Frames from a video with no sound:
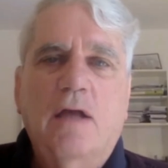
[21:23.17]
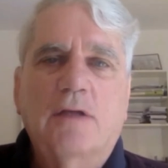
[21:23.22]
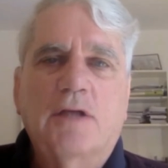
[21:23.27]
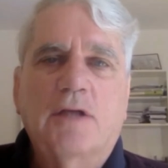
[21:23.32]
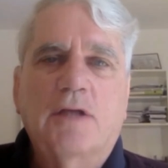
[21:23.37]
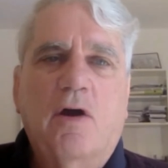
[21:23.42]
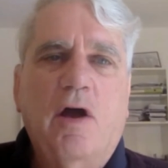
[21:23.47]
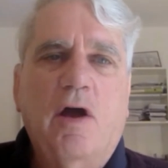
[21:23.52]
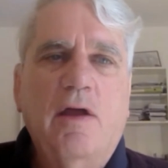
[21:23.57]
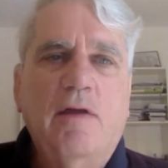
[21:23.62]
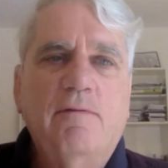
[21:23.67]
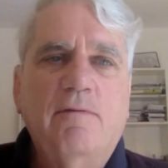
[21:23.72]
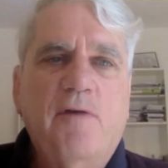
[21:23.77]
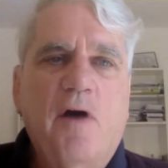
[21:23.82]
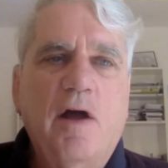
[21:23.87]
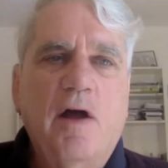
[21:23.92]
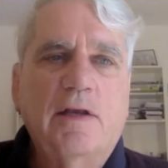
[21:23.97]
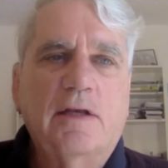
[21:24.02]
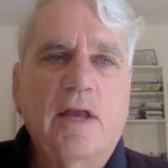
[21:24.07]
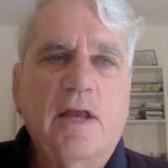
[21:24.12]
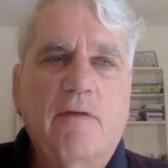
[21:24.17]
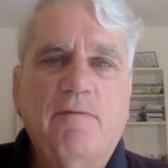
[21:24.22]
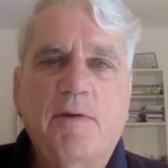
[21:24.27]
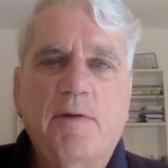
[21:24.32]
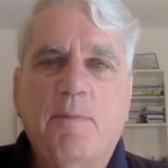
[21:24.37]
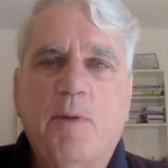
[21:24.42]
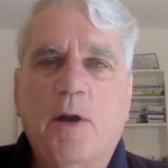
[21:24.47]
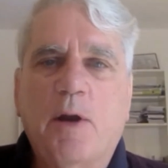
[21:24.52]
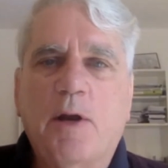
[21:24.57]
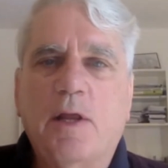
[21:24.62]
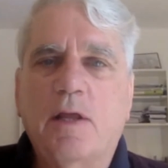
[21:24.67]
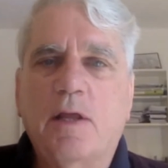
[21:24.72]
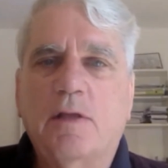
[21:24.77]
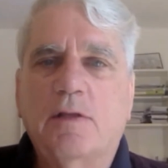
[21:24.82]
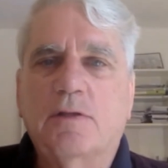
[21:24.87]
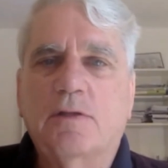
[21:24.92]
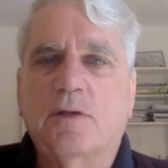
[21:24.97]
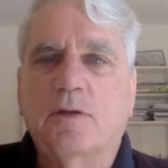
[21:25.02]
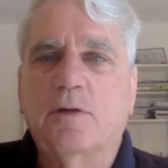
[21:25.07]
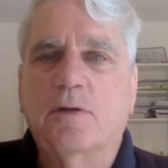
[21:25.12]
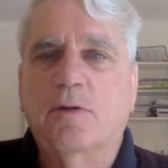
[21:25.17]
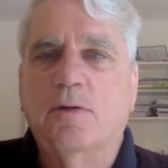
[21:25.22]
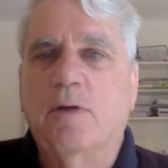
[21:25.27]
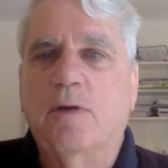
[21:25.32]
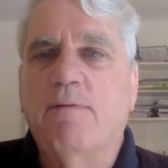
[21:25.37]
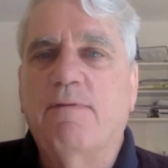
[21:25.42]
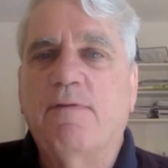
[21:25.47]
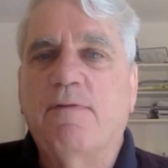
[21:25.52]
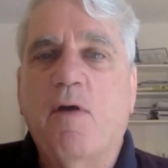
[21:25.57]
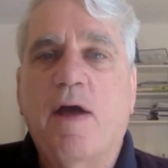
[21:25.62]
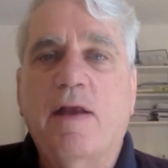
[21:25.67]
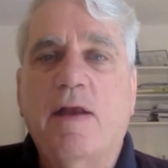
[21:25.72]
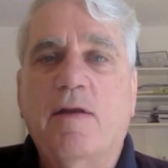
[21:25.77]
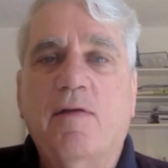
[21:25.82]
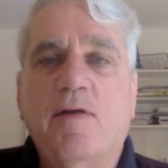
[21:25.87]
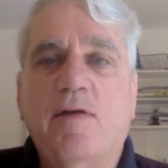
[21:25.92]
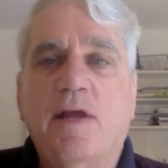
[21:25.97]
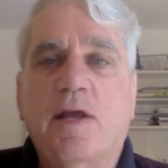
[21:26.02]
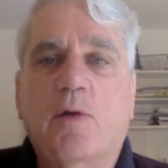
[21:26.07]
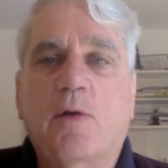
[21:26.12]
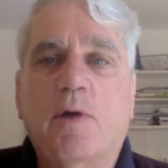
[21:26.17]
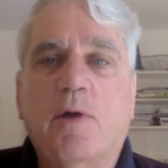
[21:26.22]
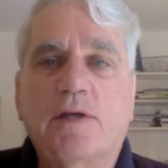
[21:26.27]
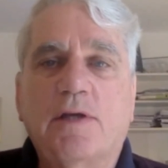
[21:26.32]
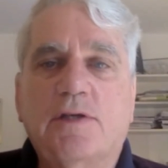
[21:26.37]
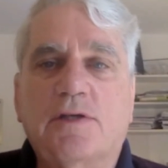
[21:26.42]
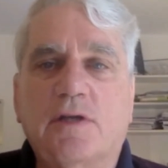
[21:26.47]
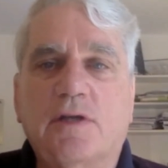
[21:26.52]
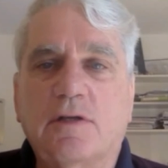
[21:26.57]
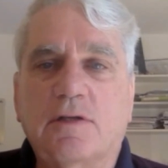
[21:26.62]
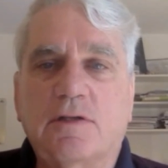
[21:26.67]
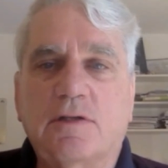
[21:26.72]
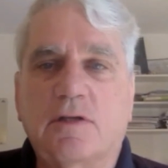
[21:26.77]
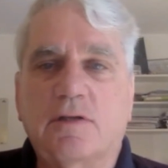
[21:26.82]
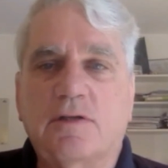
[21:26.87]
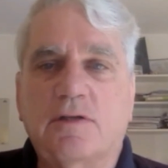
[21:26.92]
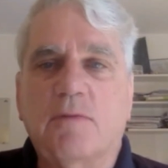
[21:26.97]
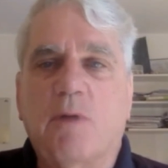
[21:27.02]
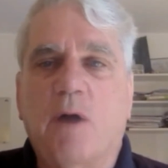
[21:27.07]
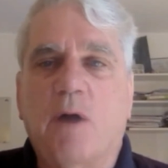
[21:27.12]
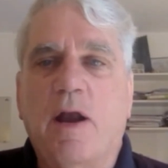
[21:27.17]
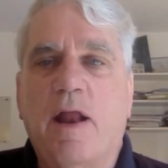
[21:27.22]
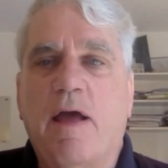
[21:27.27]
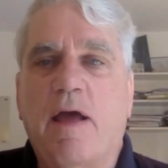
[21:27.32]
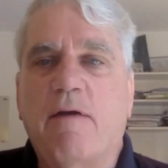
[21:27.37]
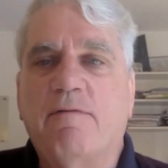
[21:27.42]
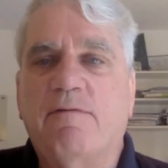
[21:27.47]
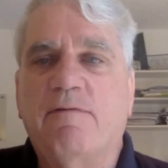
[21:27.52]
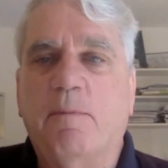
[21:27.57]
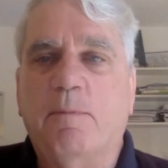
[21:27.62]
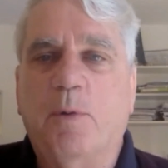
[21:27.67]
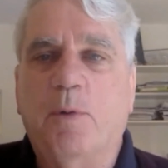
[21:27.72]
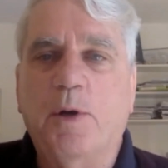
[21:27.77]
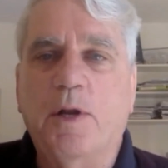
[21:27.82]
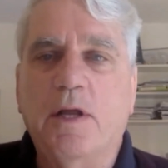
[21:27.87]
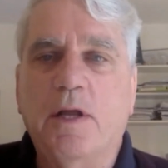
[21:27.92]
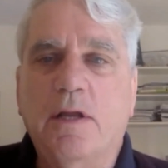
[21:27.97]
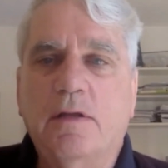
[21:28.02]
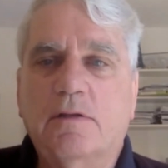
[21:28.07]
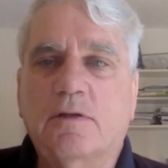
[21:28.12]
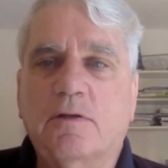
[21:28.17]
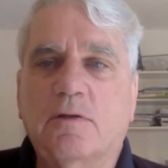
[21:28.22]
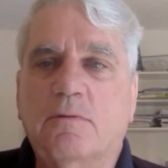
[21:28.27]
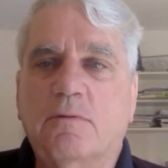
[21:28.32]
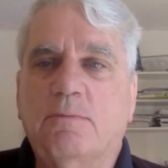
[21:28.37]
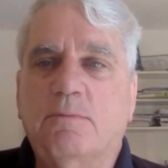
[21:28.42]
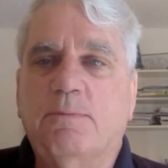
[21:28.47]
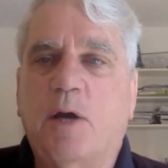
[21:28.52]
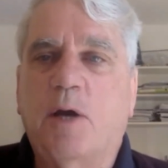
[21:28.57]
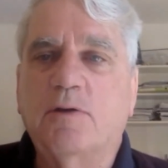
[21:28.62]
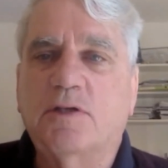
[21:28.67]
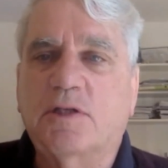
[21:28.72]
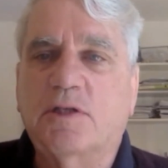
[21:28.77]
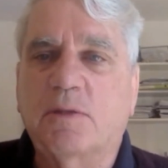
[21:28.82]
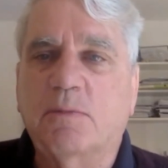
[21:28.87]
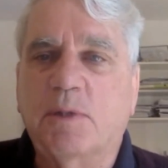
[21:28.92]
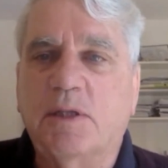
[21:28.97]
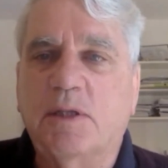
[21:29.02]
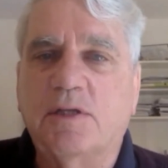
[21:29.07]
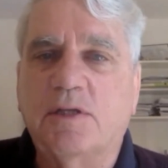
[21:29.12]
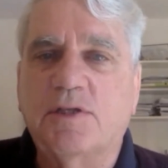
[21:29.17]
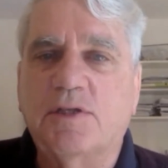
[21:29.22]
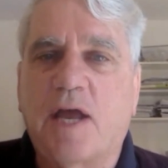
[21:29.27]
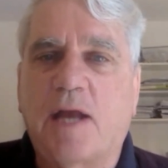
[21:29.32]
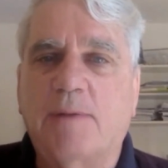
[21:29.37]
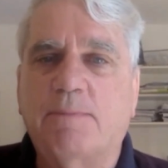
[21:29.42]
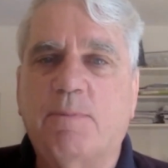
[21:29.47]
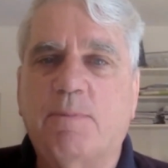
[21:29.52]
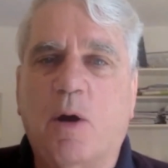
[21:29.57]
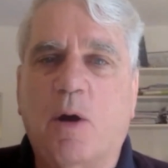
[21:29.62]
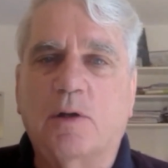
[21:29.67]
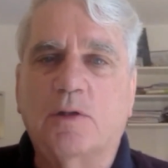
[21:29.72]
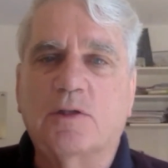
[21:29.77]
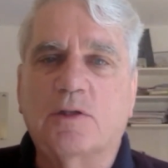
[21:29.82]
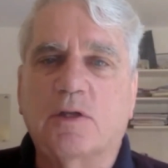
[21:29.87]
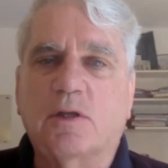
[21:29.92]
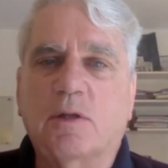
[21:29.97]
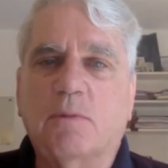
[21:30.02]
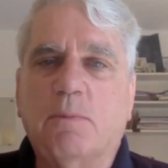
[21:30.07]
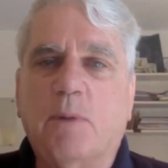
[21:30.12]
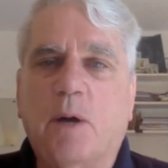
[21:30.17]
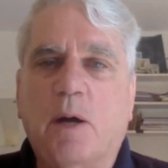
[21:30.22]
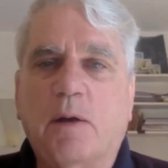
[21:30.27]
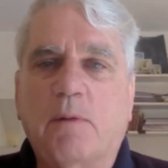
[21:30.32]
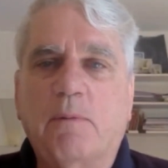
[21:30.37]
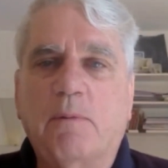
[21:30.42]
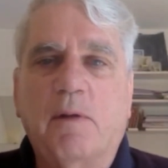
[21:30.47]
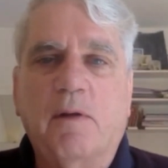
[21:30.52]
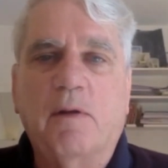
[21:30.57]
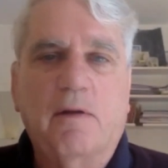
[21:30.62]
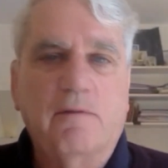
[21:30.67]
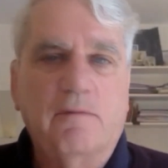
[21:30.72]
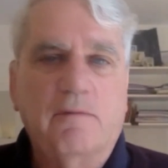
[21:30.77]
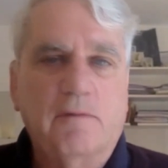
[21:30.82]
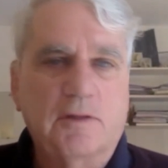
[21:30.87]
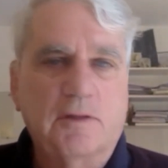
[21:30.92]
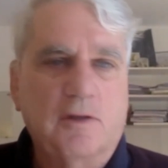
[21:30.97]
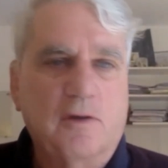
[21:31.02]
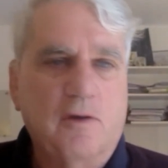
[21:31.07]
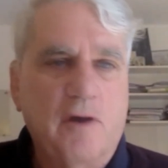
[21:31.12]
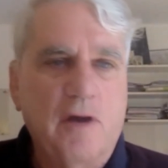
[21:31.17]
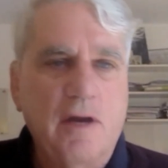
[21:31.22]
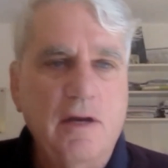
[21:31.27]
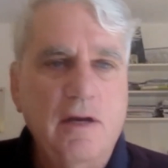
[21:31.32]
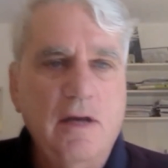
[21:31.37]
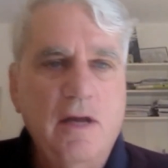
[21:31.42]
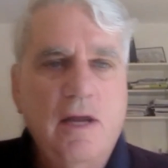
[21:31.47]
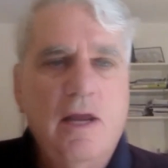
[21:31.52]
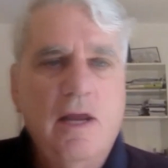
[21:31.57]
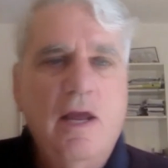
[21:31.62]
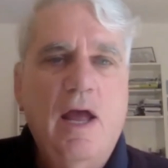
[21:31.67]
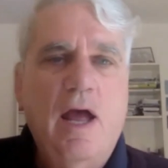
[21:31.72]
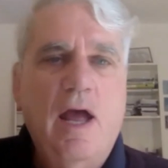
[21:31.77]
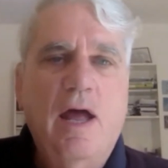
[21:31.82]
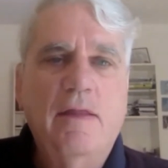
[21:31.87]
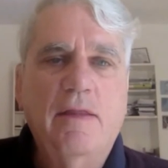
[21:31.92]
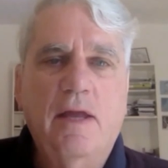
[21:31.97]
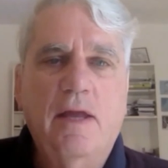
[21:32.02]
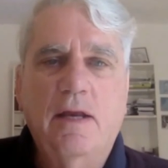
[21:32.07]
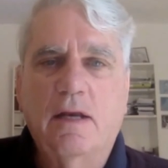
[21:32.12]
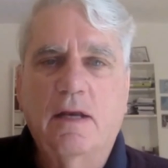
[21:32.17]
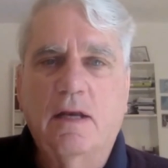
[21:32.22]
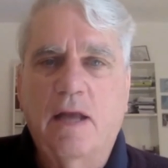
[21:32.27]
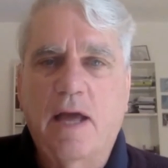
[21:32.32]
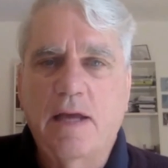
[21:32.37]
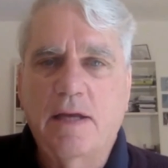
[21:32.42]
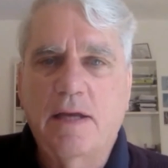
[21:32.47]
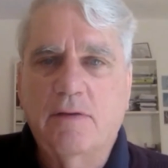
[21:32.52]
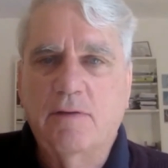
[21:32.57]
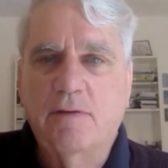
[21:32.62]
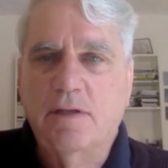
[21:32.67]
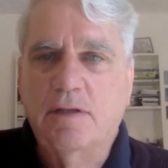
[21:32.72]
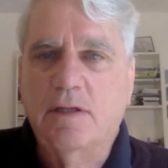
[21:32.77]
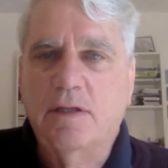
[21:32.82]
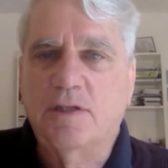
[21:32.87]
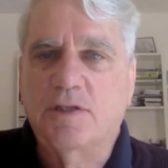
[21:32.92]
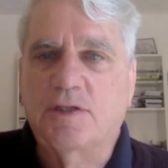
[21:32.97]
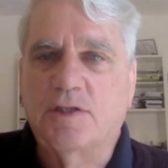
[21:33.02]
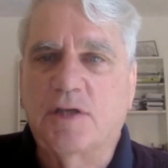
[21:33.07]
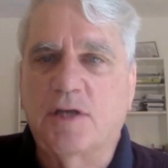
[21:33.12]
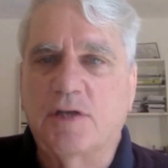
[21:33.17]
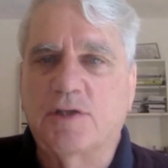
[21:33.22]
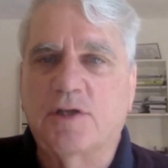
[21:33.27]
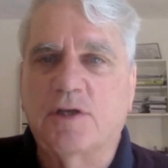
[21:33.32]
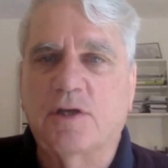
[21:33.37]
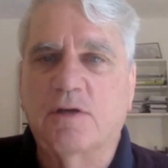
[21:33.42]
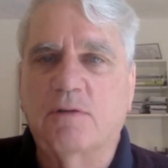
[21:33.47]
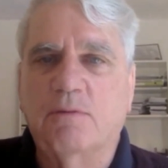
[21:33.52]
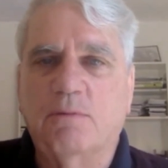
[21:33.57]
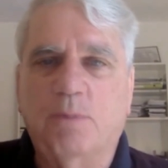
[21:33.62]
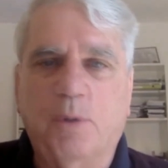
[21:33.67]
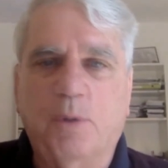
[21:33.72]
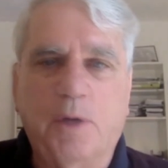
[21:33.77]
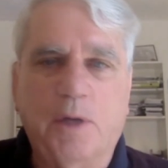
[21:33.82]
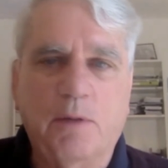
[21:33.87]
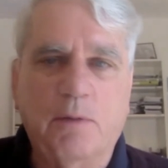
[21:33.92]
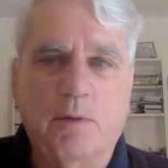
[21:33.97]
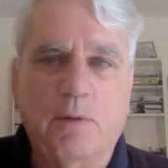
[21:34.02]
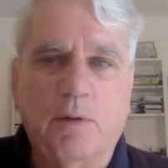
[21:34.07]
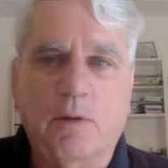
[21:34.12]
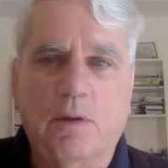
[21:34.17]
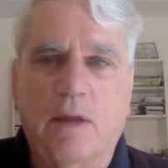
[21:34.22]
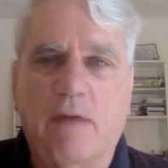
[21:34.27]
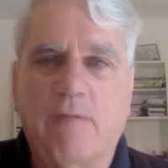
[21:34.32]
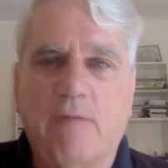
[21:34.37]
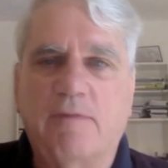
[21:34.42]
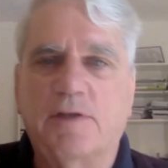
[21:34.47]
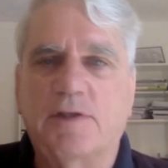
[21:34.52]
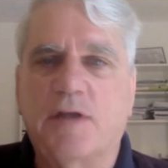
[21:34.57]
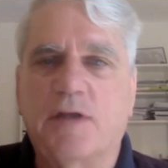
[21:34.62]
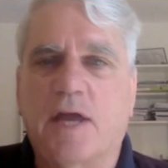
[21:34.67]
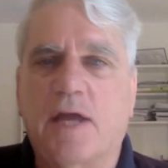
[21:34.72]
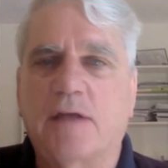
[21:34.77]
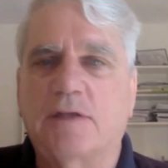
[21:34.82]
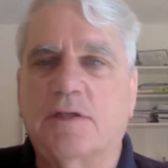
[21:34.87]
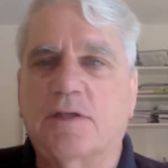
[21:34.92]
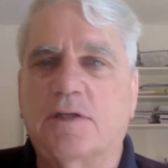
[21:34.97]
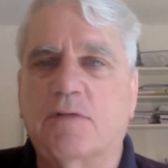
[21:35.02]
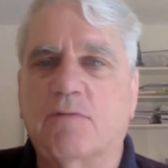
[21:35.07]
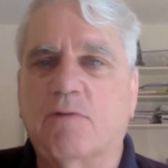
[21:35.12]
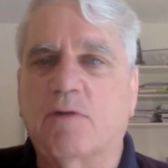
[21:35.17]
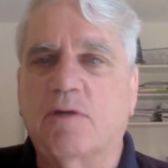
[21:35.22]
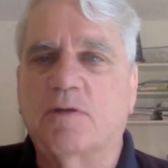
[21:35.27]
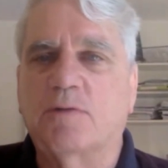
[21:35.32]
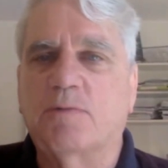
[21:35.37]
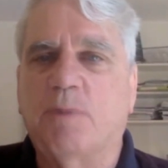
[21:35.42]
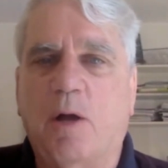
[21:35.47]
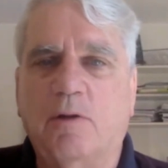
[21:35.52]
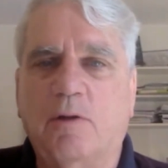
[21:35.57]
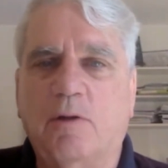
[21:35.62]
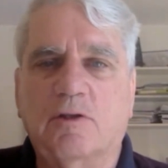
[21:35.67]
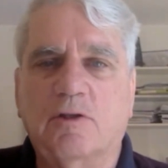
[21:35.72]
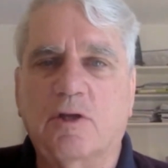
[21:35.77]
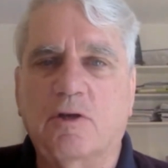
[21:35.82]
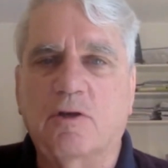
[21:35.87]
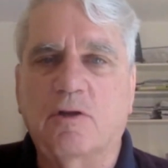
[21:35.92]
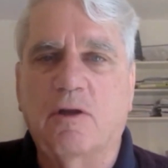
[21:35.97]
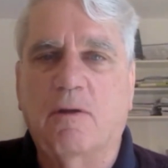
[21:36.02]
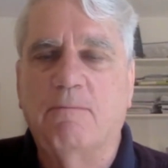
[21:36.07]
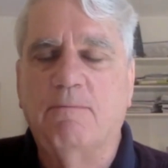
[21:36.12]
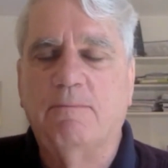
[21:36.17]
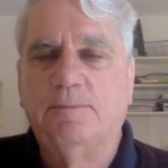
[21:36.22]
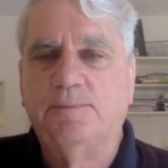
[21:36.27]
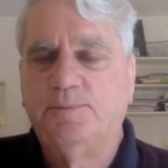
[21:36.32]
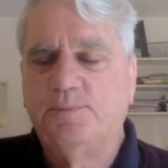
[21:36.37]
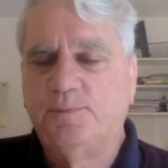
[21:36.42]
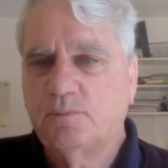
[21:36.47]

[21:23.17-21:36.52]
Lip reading: So I invite everybody to, if you had any questions that you might have for Budi, to post them in the chat box at the bottom of the screen. And then later in this session, Budi will have a chance to respond to them.